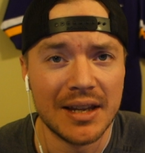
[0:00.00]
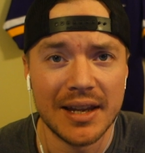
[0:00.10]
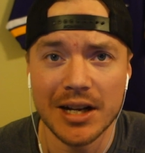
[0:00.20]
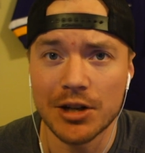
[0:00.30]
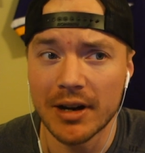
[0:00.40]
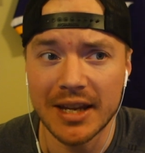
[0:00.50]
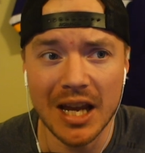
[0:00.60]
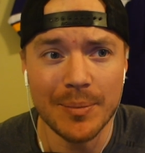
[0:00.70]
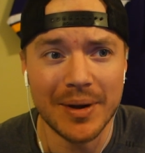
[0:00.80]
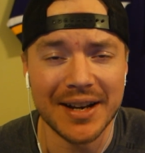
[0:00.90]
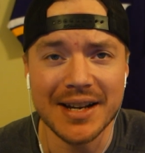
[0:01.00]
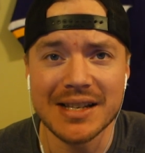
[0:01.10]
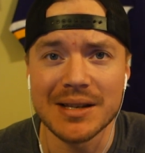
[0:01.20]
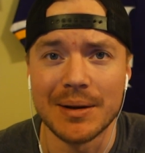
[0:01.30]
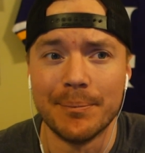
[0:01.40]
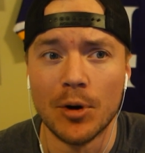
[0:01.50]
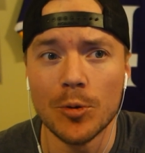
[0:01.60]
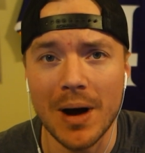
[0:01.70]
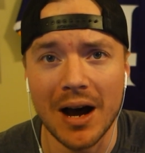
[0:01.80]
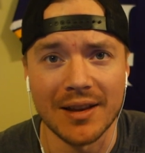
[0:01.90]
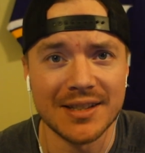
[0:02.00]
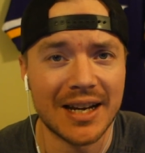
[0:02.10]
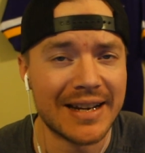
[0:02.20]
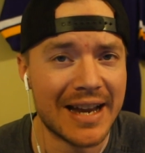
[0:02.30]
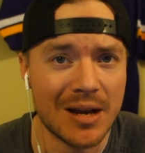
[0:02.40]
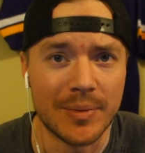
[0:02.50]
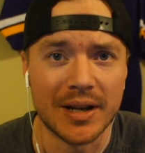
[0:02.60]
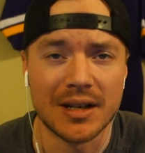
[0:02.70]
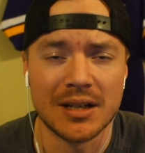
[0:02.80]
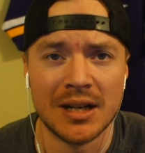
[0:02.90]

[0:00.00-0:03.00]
He had a great game, and he is mobile. He's dynamic.